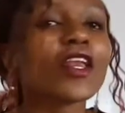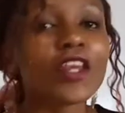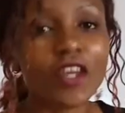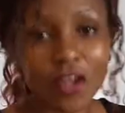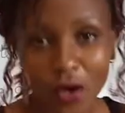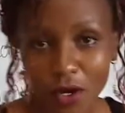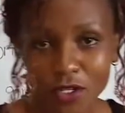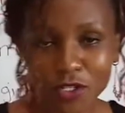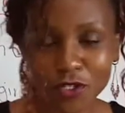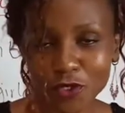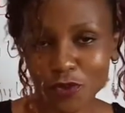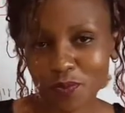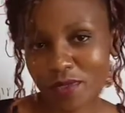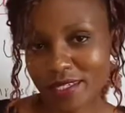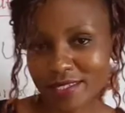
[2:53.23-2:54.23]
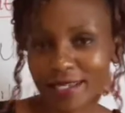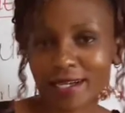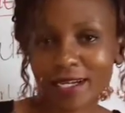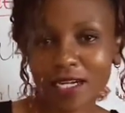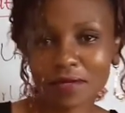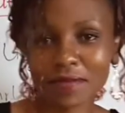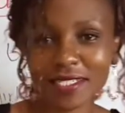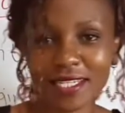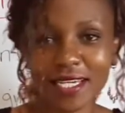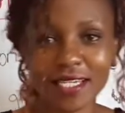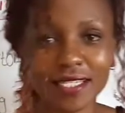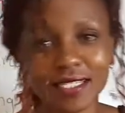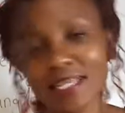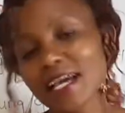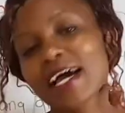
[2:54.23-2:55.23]
not to be
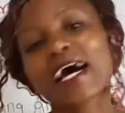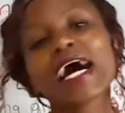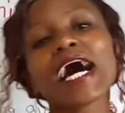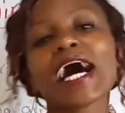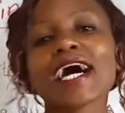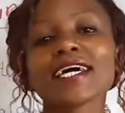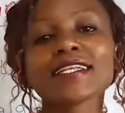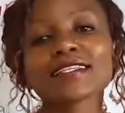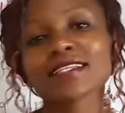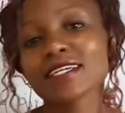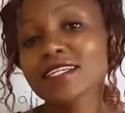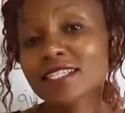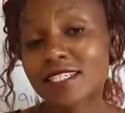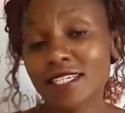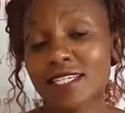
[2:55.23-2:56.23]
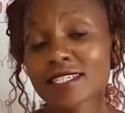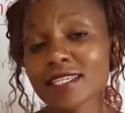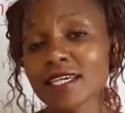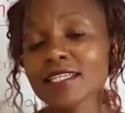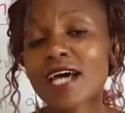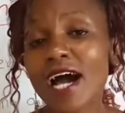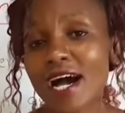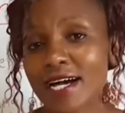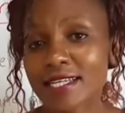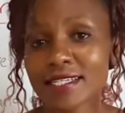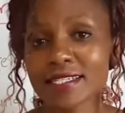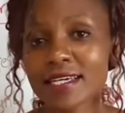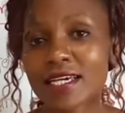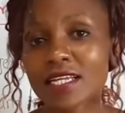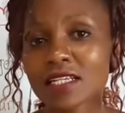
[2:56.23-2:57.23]
circumcised, and she said
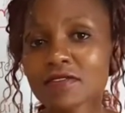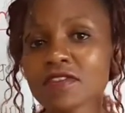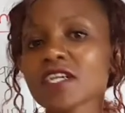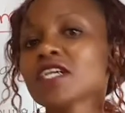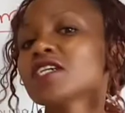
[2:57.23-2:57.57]
herself